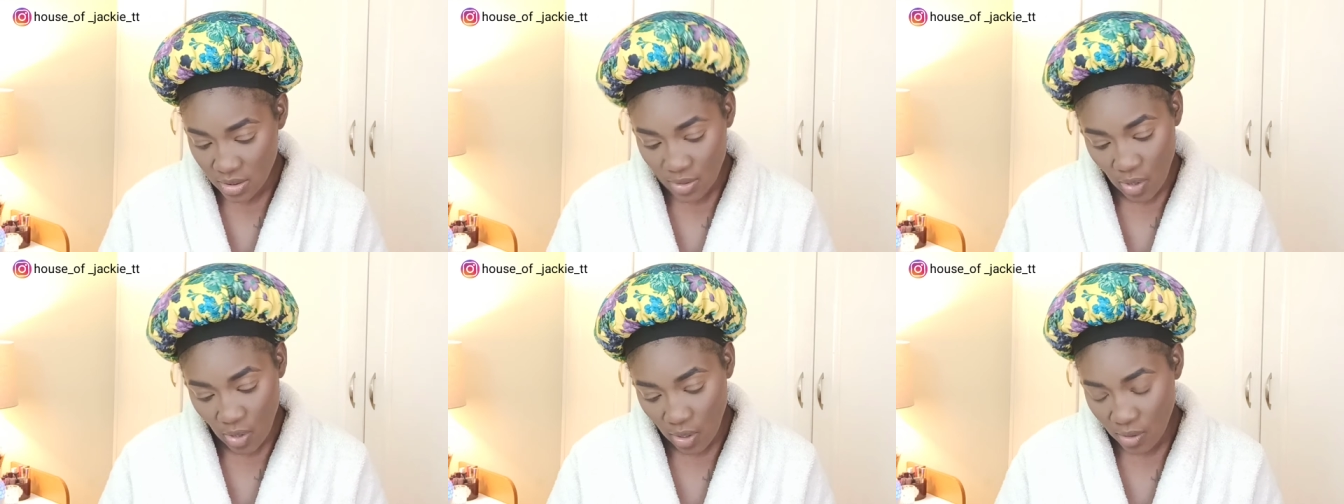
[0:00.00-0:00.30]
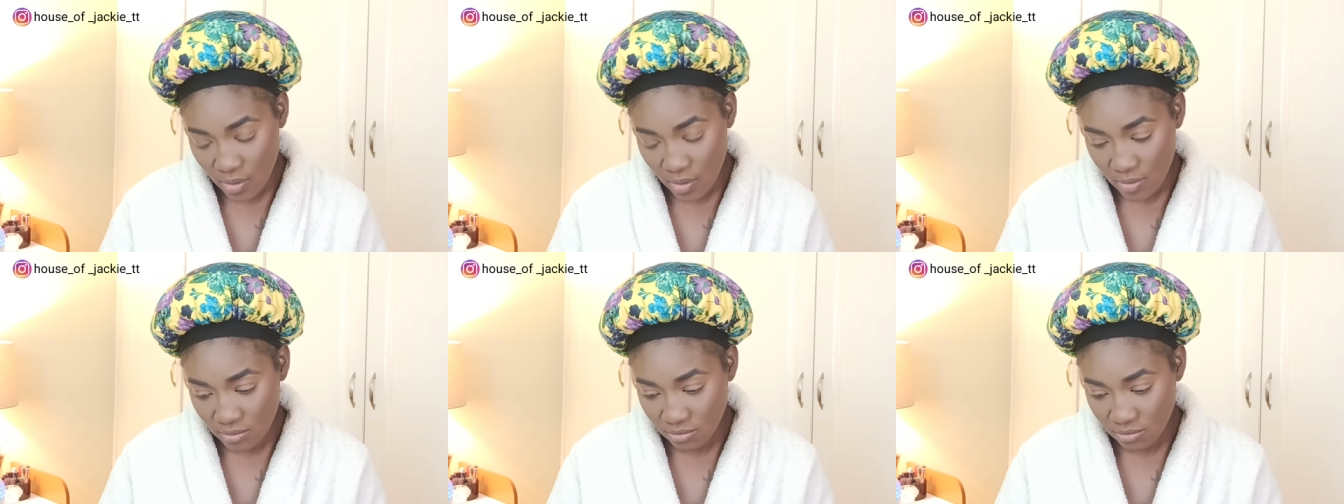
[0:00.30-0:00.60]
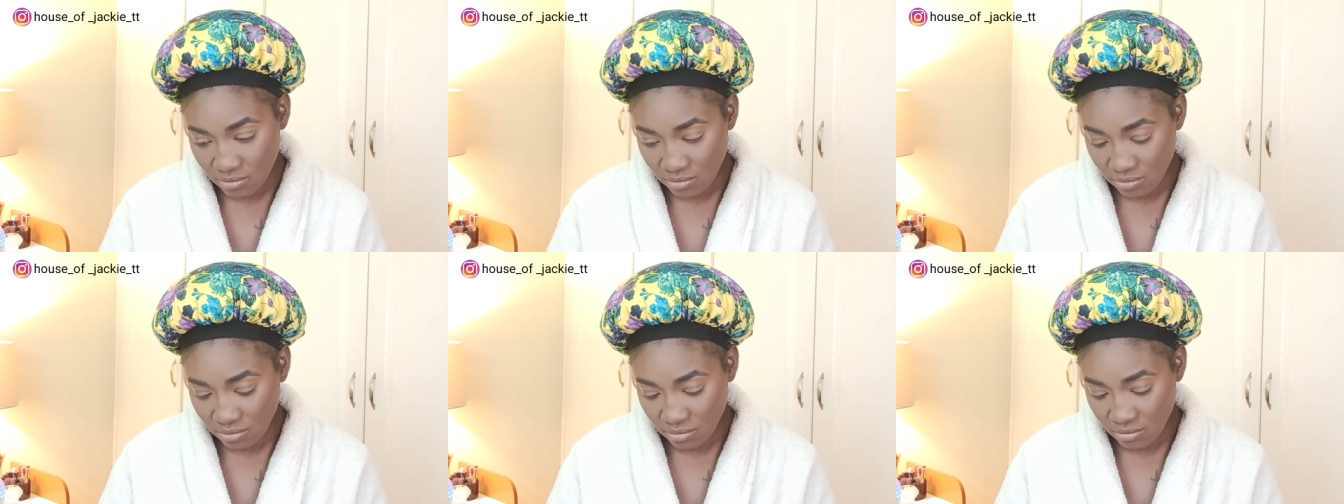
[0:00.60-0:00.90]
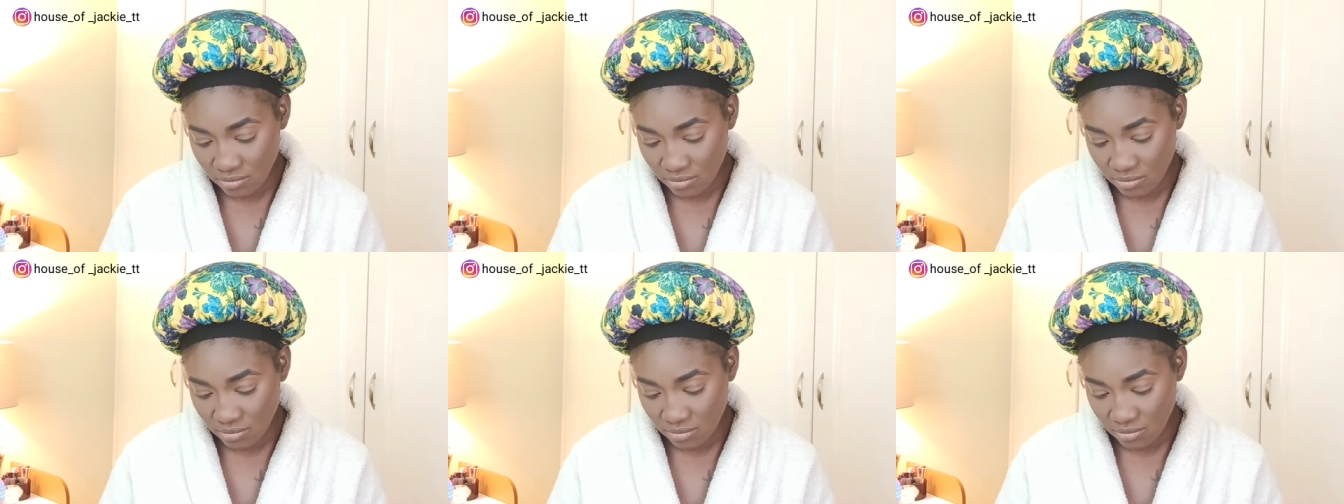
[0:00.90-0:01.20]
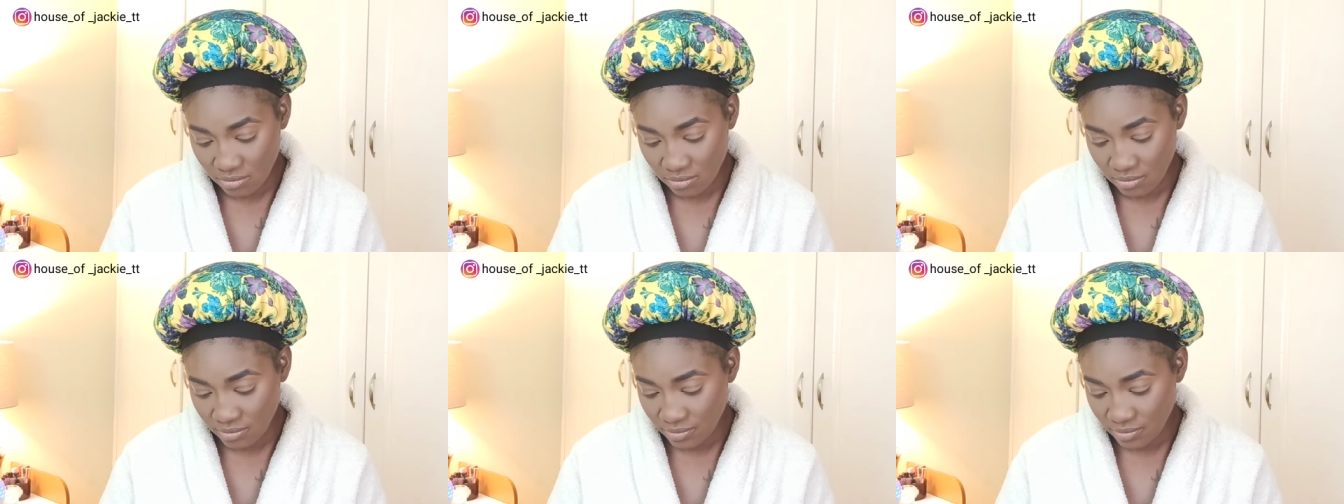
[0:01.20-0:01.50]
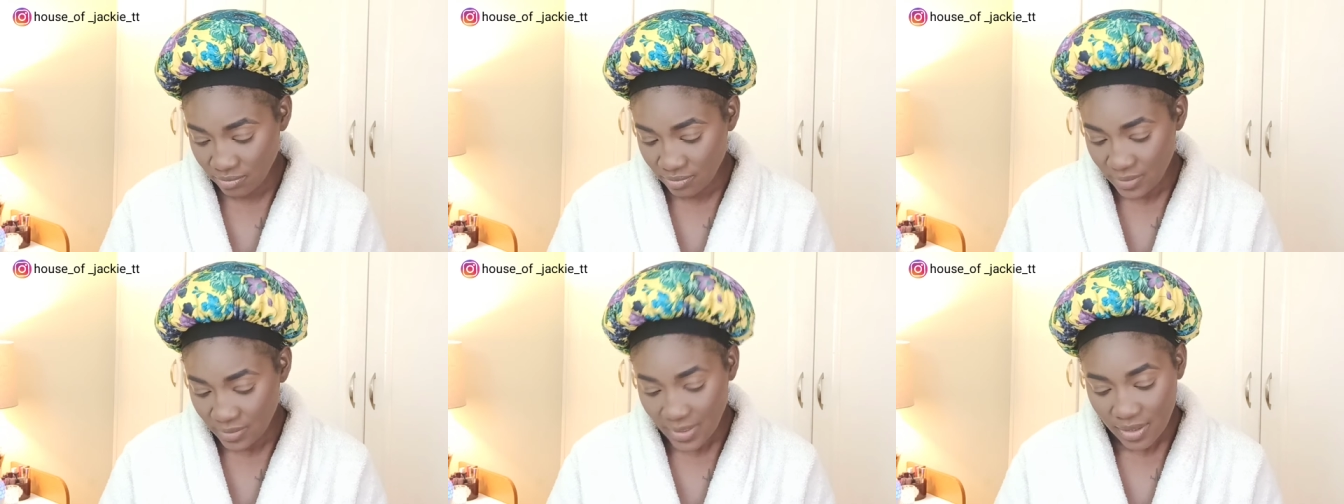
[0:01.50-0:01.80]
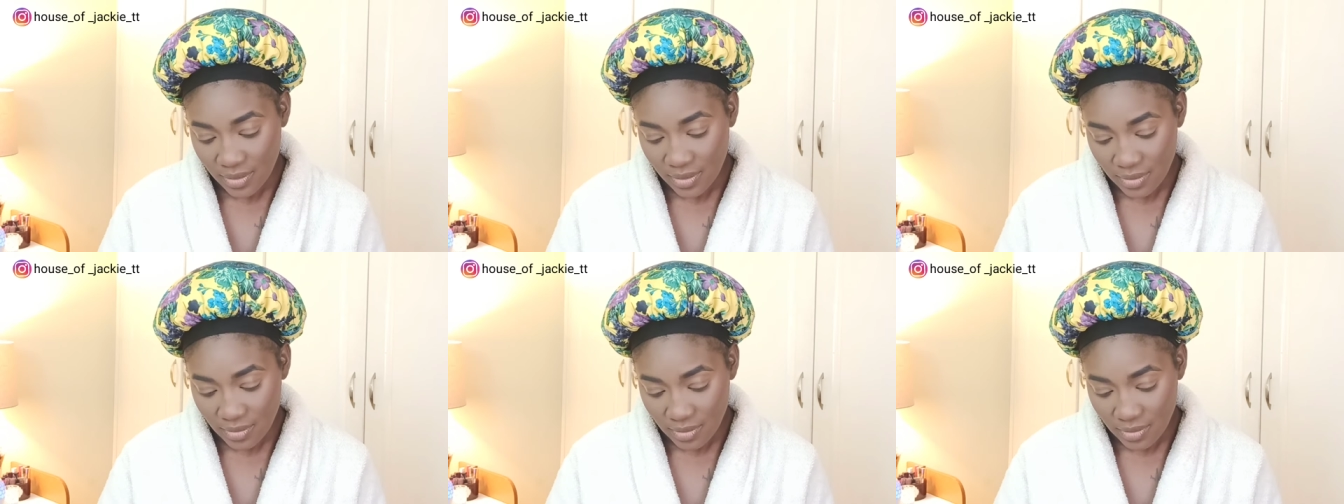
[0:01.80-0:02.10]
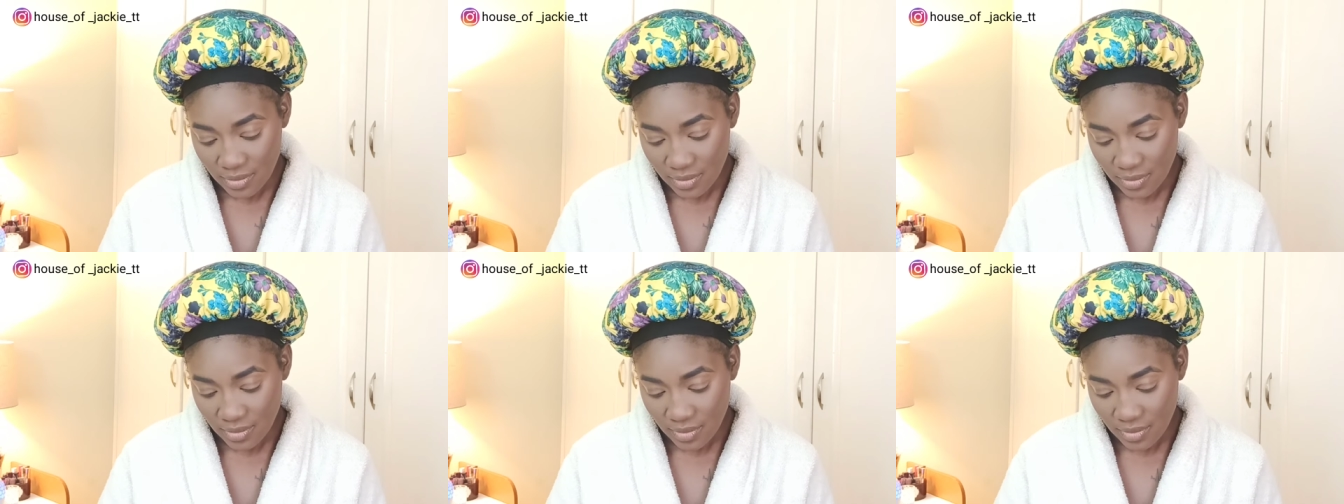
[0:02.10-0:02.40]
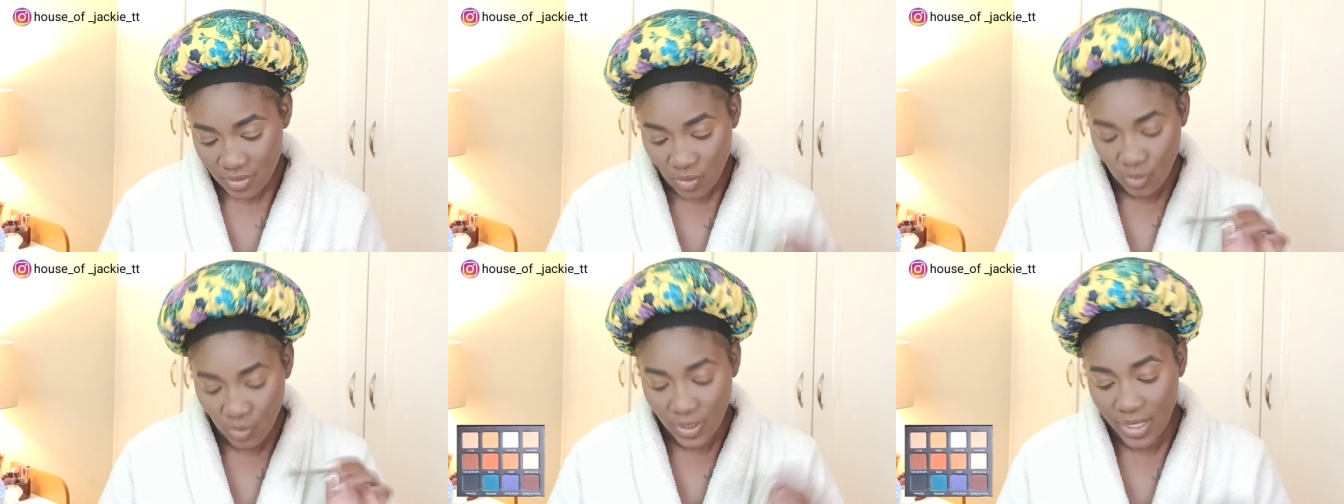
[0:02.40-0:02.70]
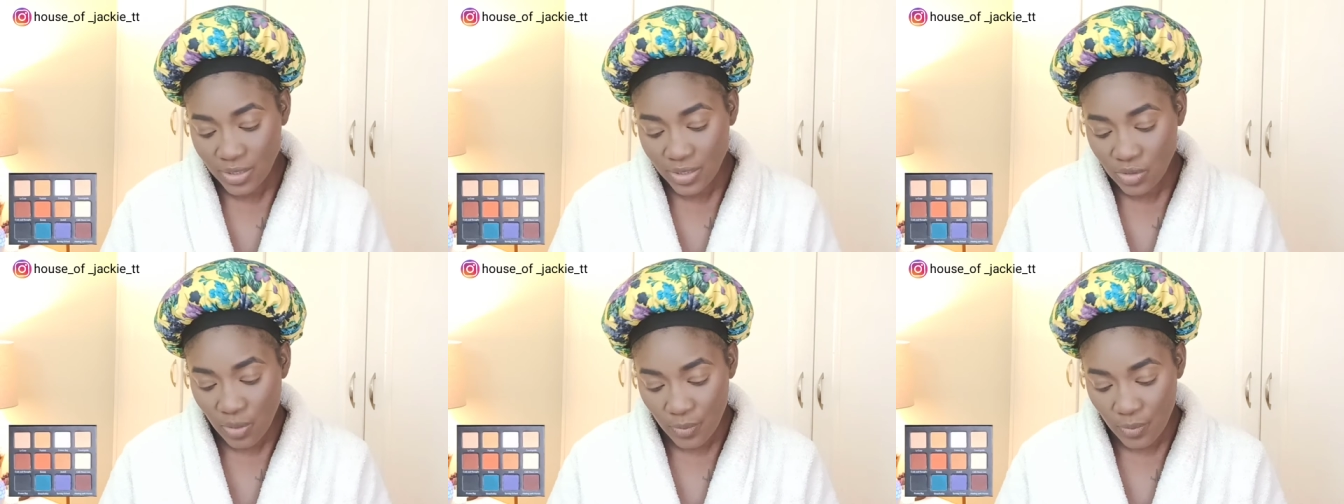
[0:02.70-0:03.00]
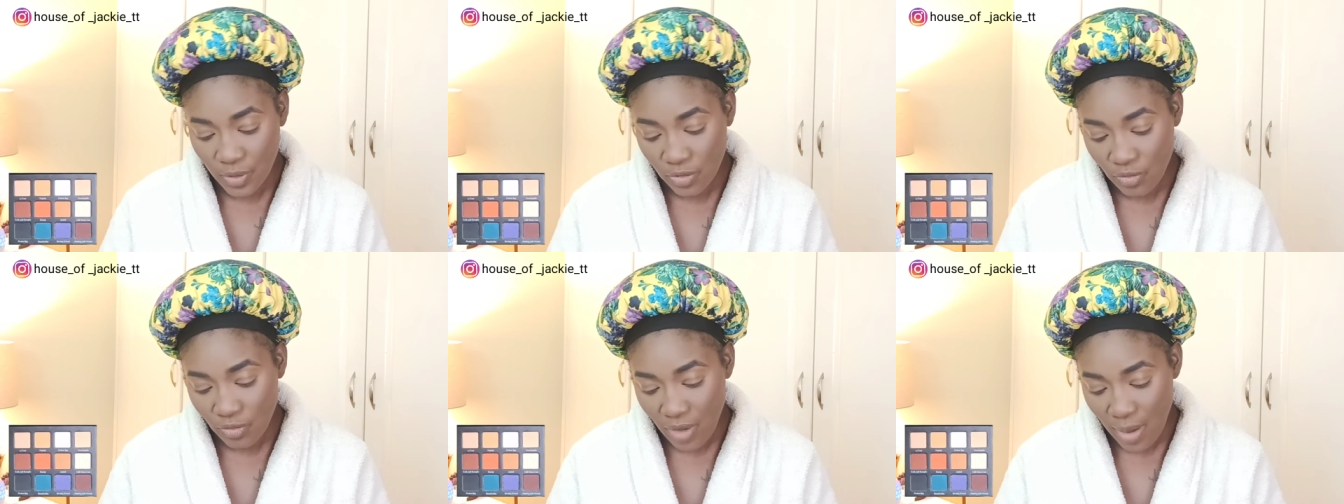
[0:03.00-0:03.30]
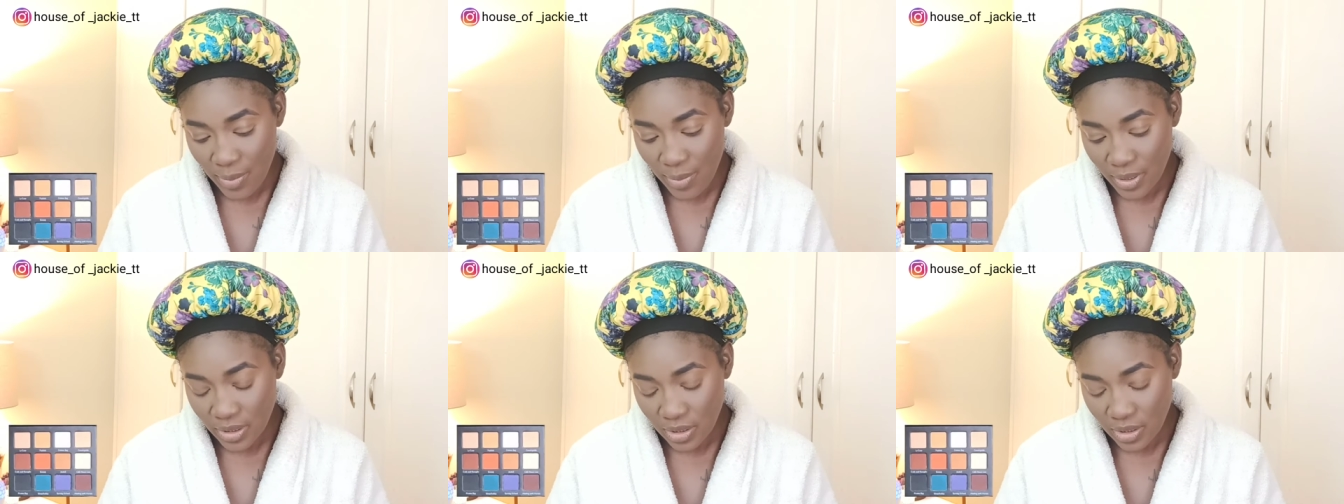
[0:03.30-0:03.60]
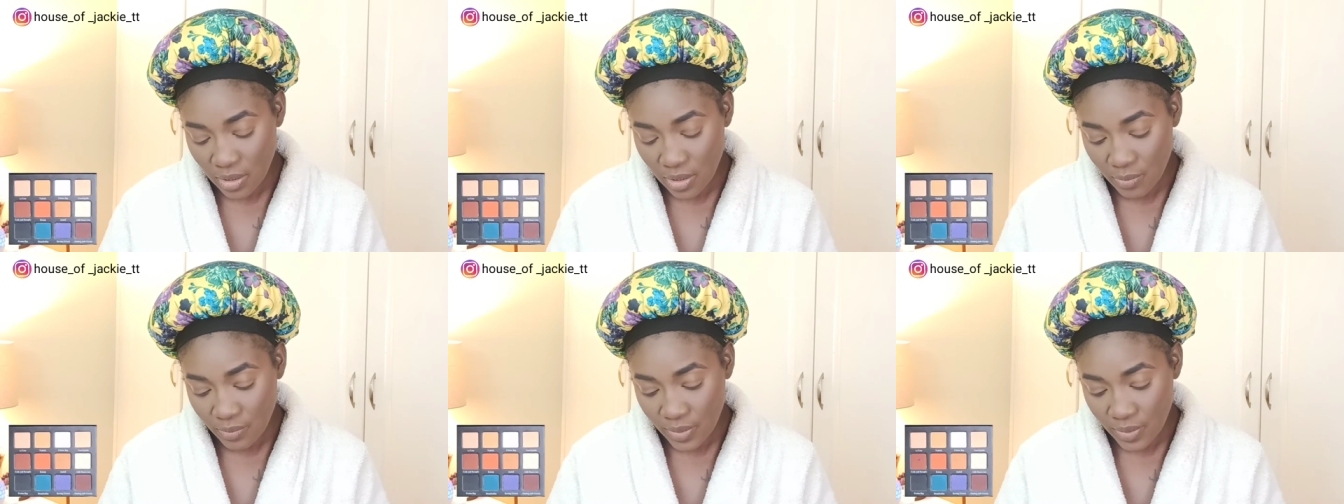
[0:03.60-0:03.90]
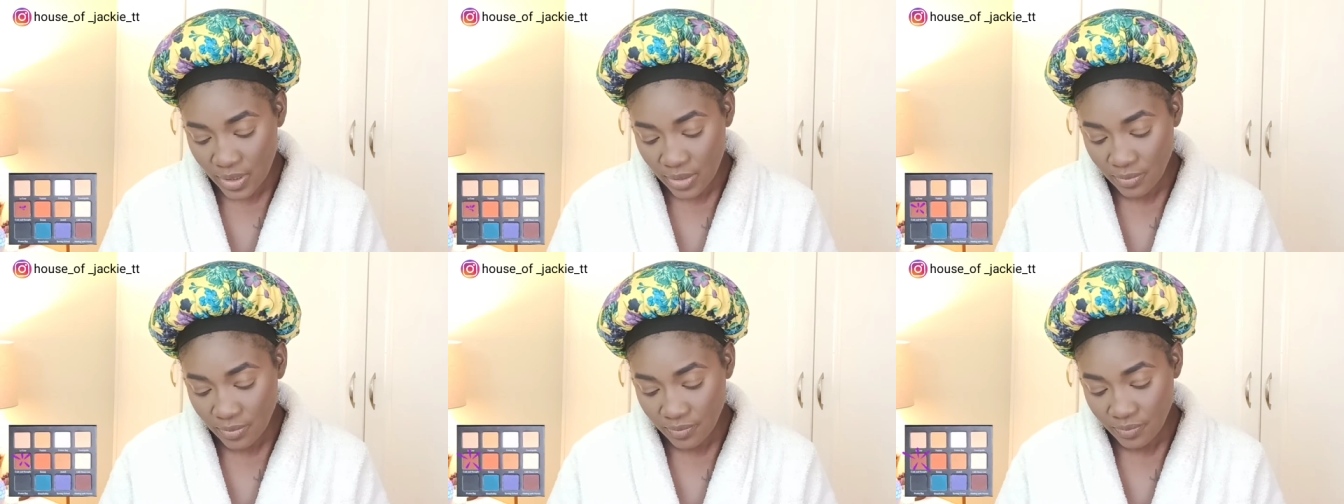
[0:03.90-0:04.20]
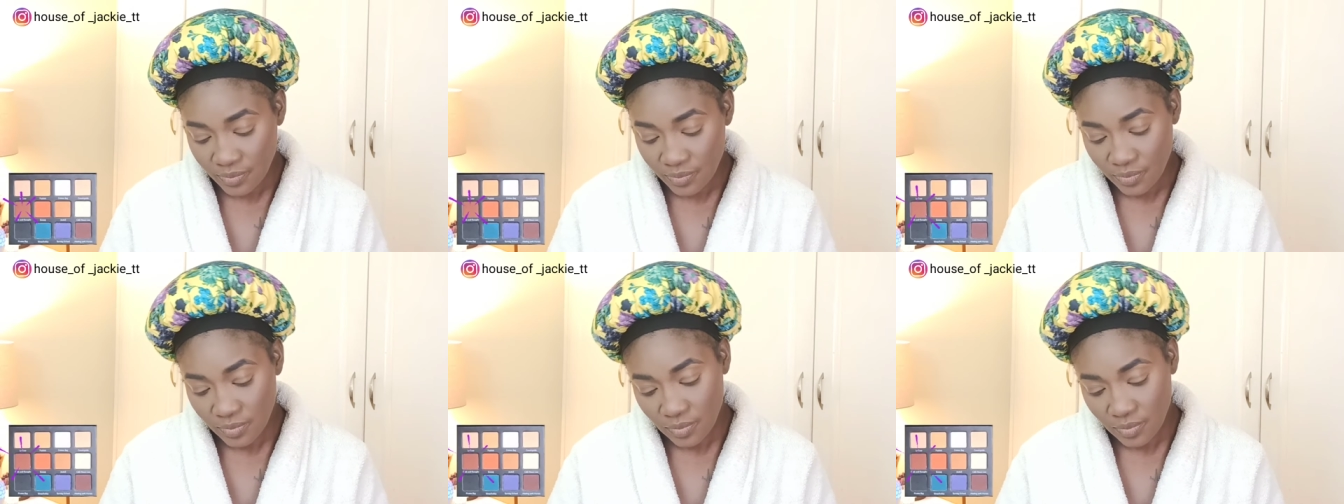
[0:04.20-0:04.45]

no mm. no let's go in with crab and dumpling